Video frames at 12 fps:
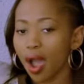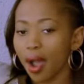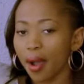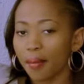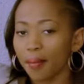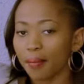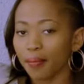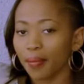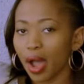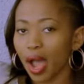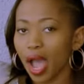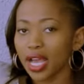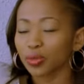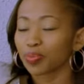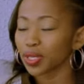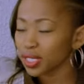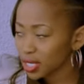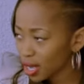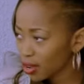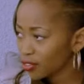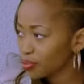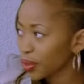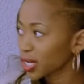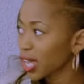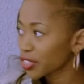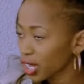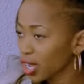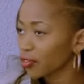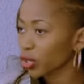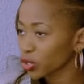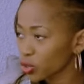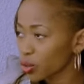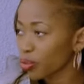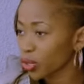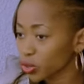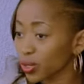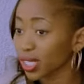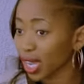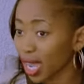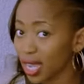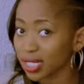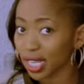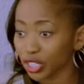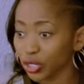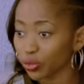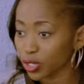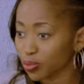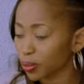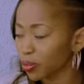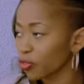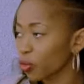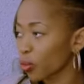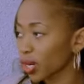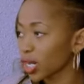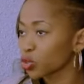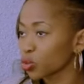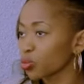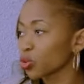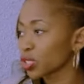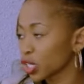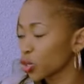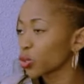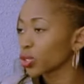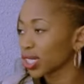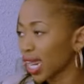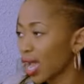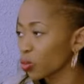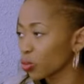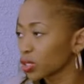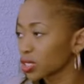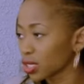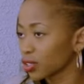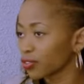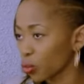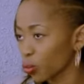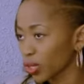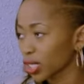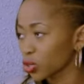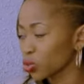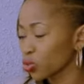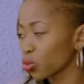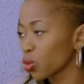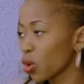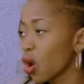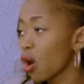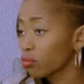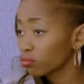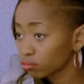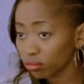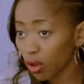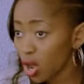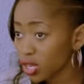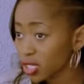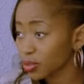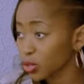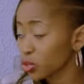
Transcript: um, it's been tough, but I think I've gotten to a point where the guys actually respect me for what I do because they know that I will deliver when they do mm-hmm. ask me